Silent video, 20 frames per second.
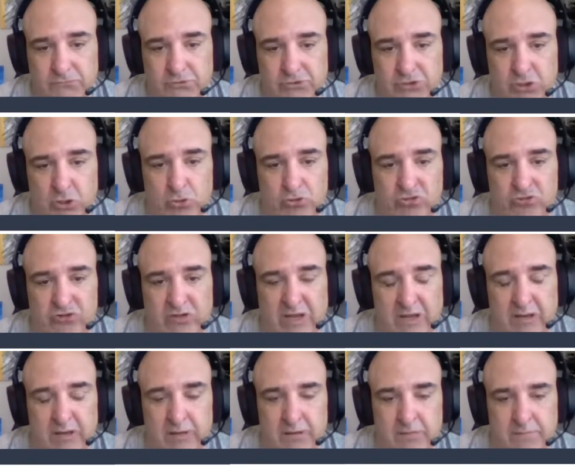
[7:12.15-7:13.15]

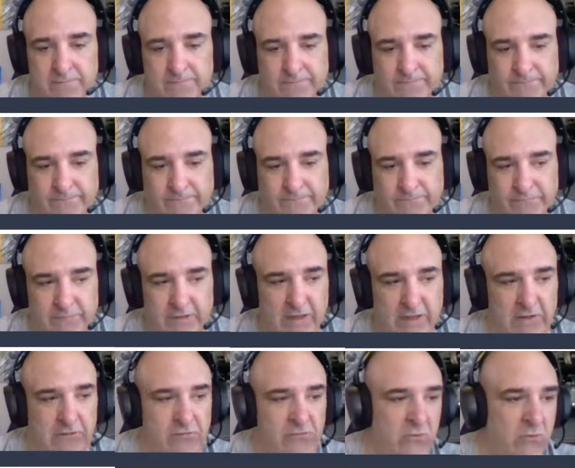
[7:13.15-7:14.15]
Houston
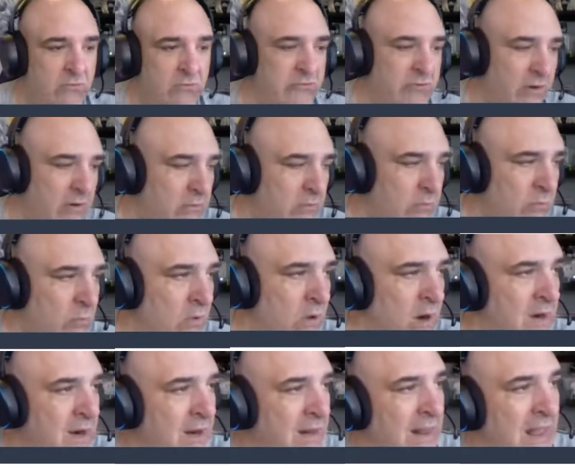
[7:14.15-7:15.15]
Astros
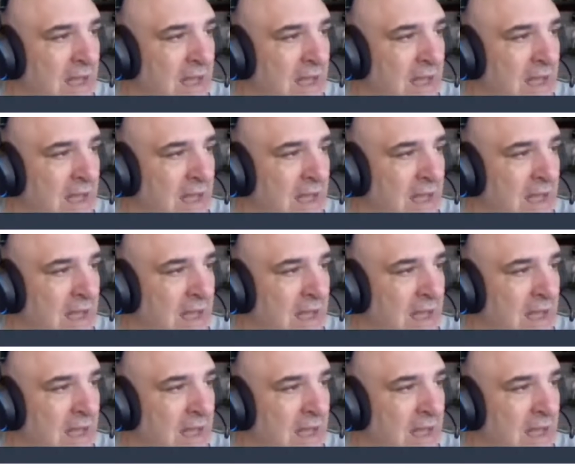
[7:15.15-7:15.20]
run